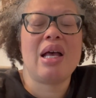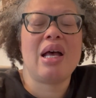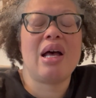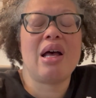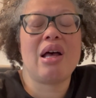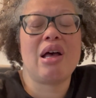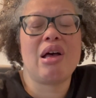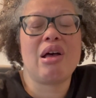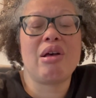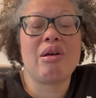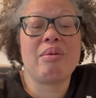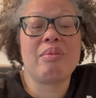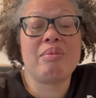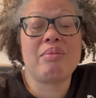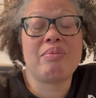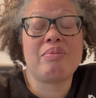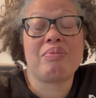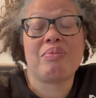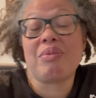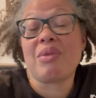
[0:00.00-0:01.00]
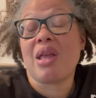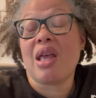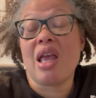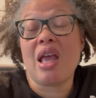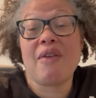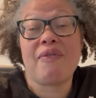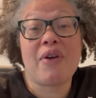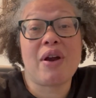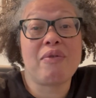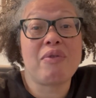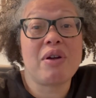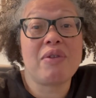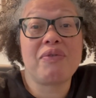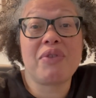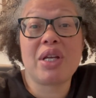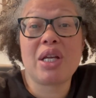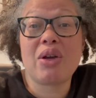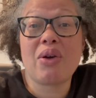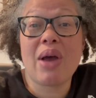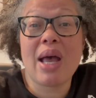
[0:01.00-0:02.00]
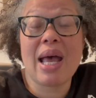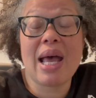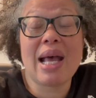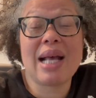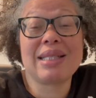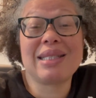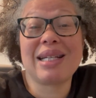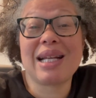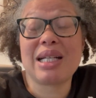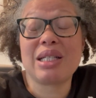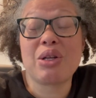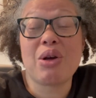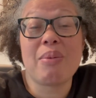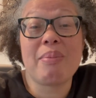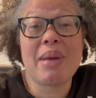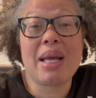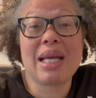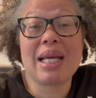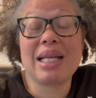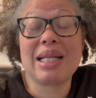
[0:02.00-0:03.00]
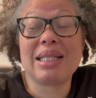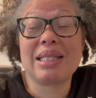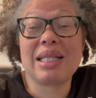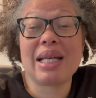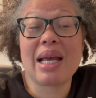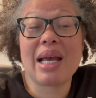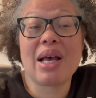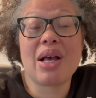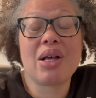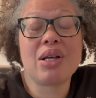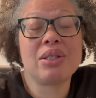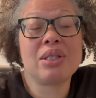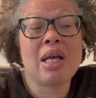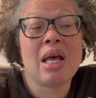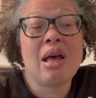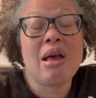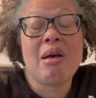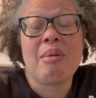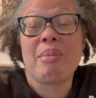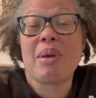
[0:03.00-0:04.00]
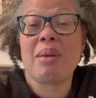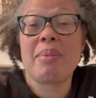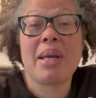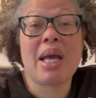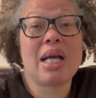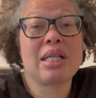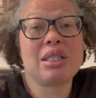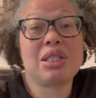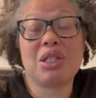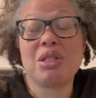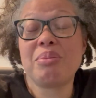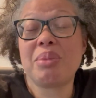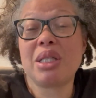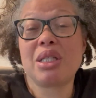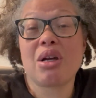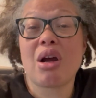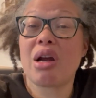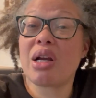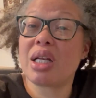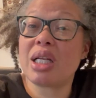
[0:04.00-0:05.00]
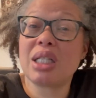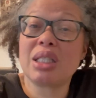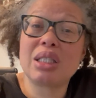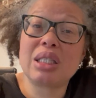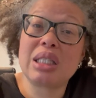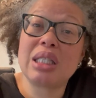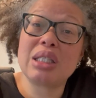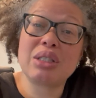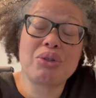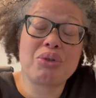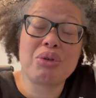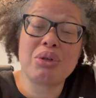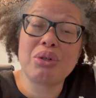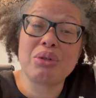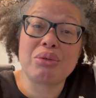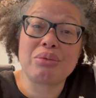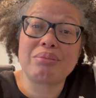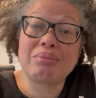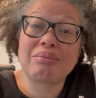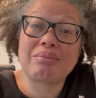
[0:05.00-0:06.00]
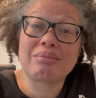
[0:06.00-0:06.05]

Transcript: If I run video ads and I don't make any sales, maybe I shouldn't be targeting this group.